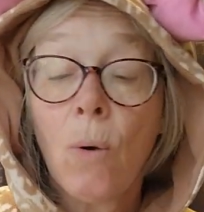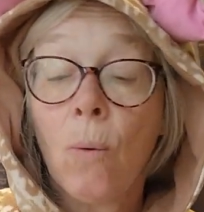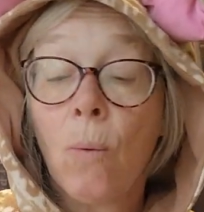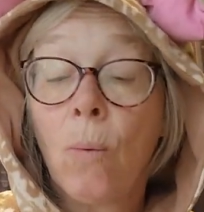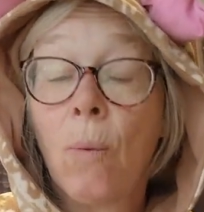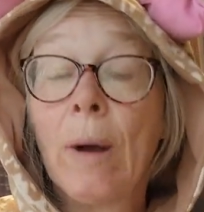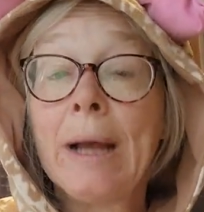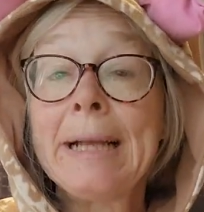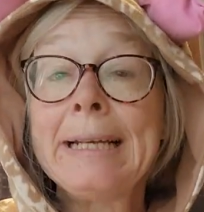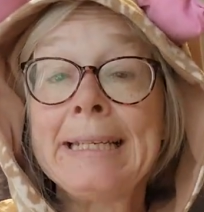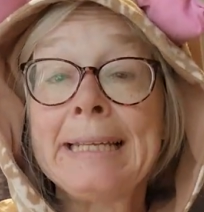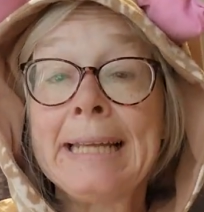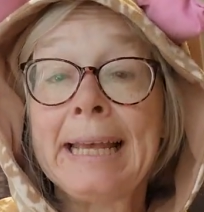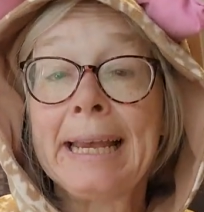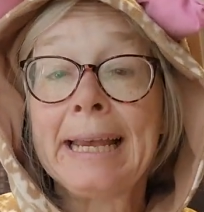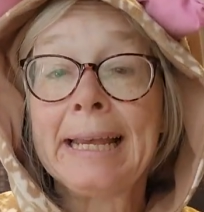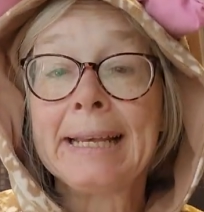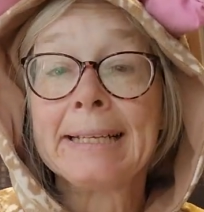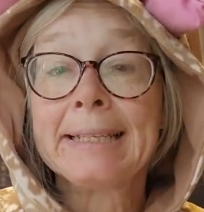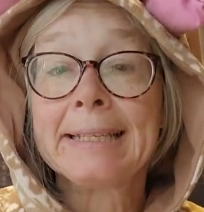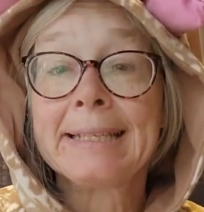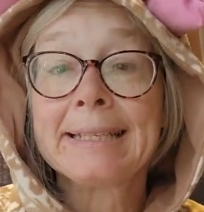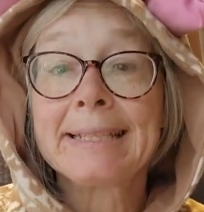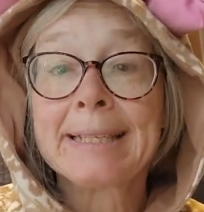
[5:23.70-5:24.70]
One
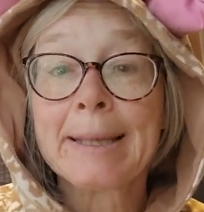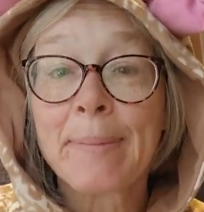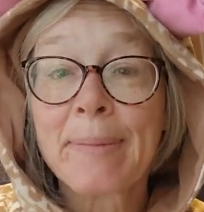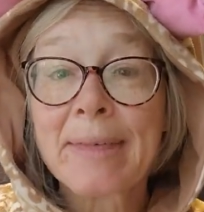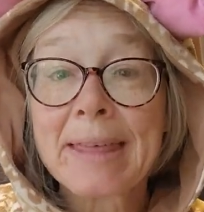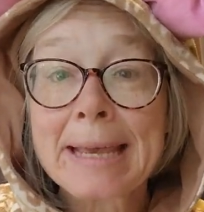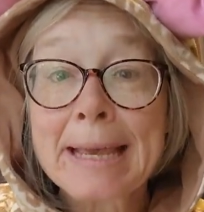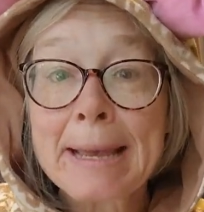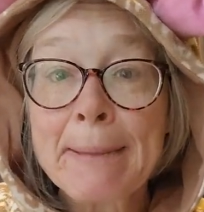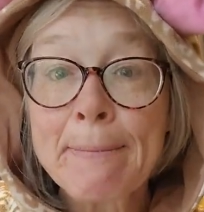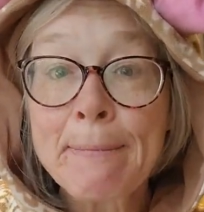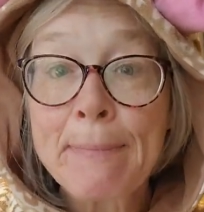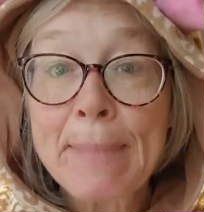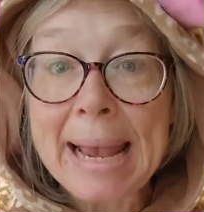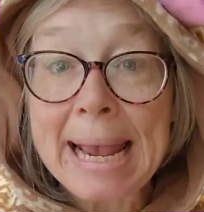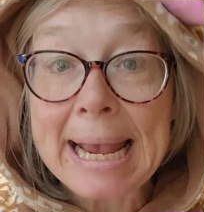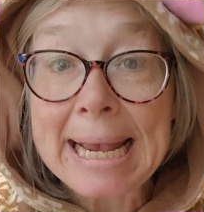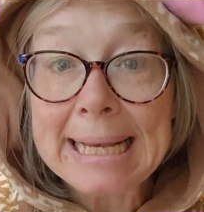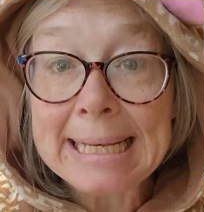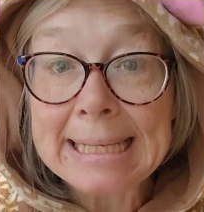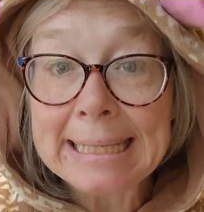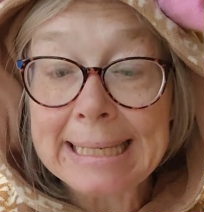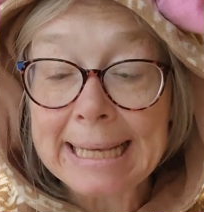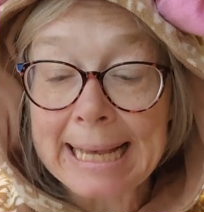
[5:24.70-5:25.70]
day, something
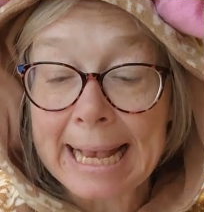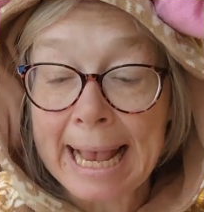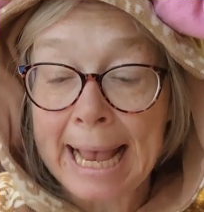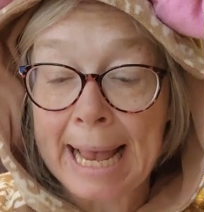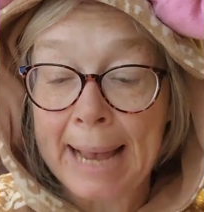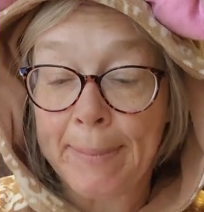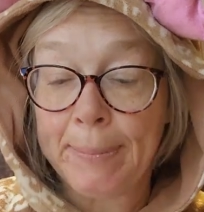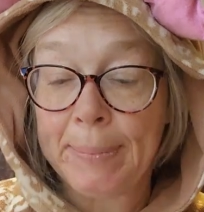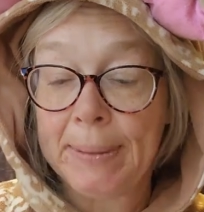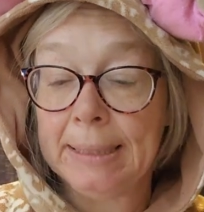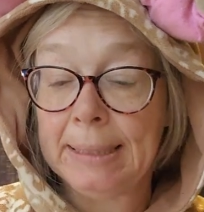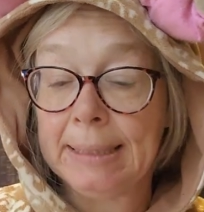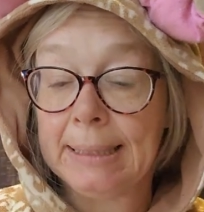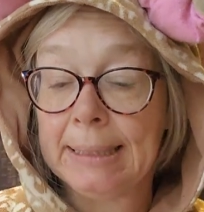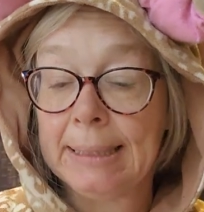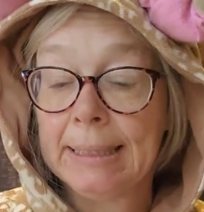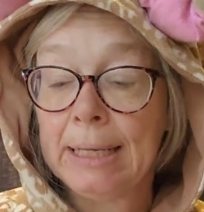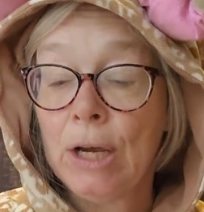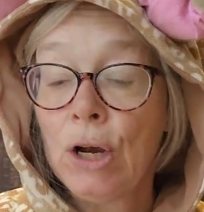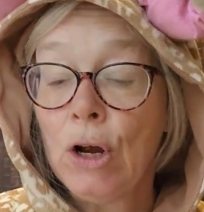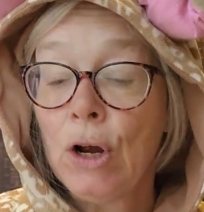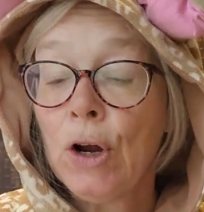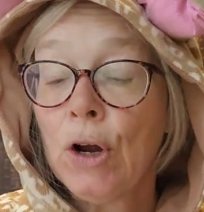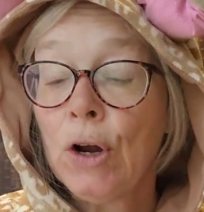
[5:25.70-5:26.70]
amazing happens.
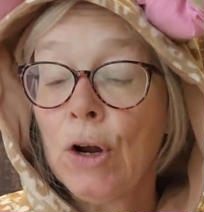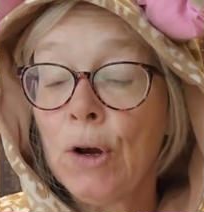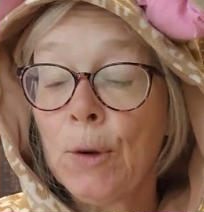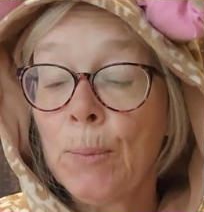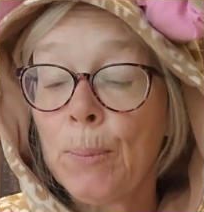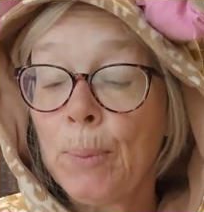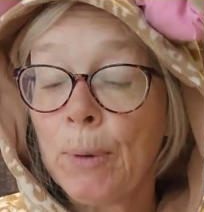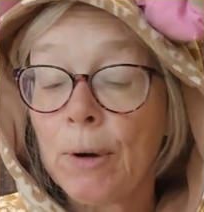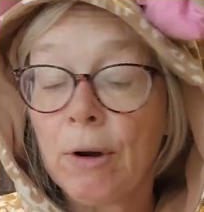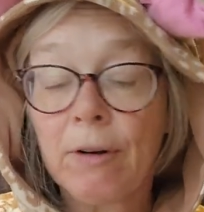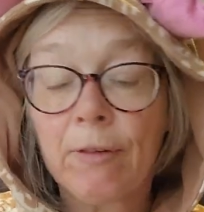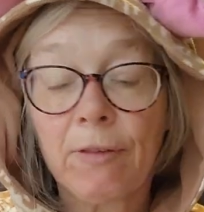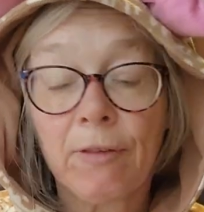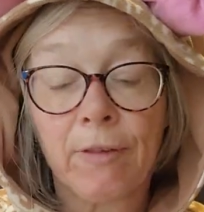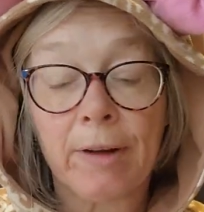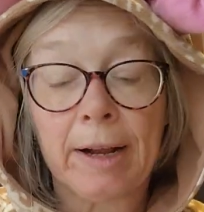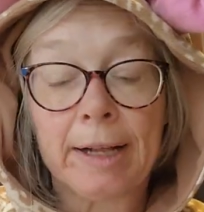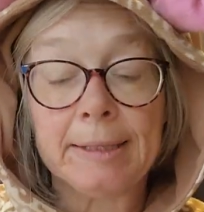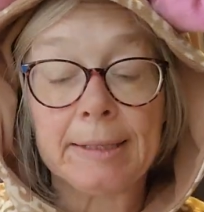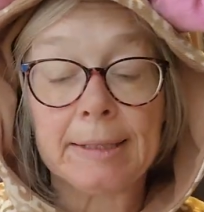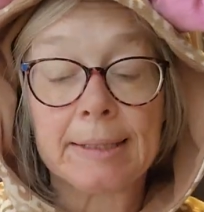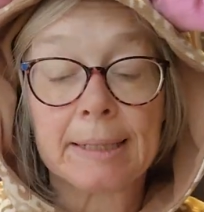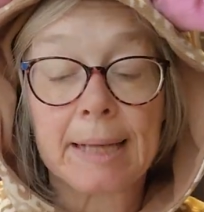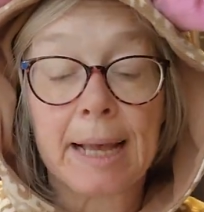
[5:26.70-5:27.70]
Her bird
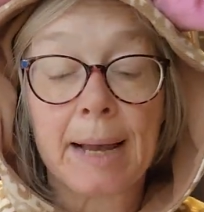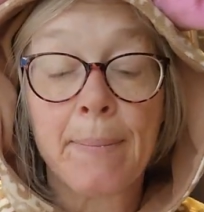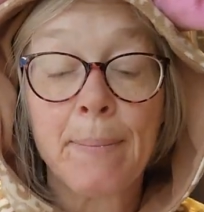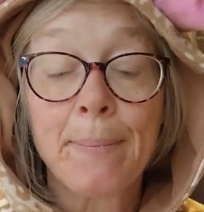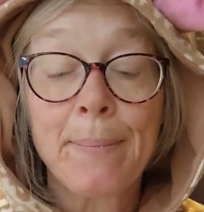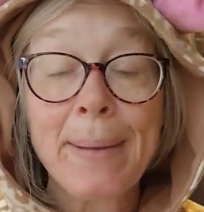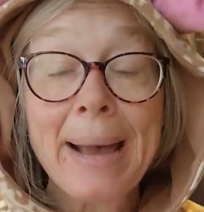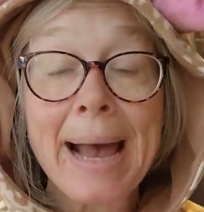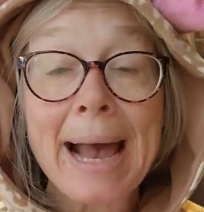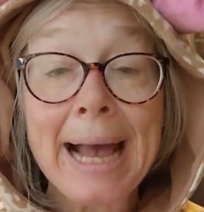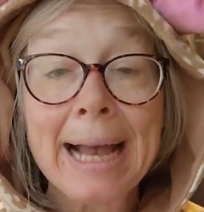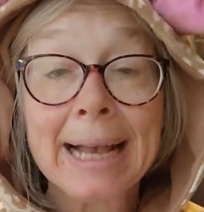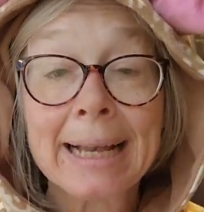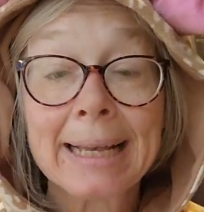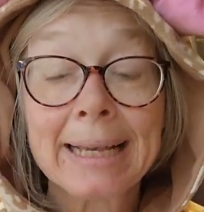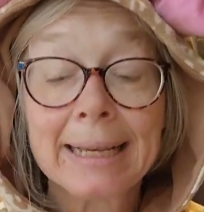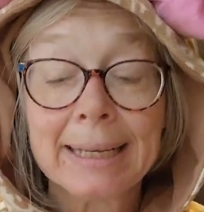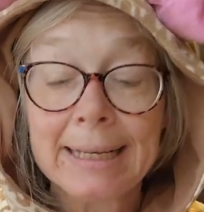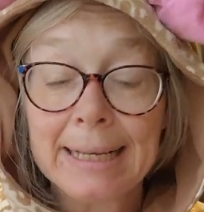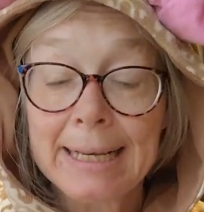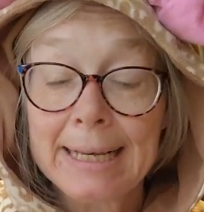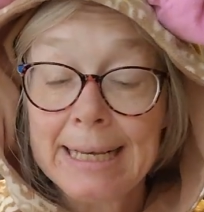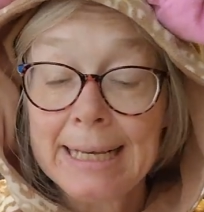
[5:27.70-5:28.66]
friends come back.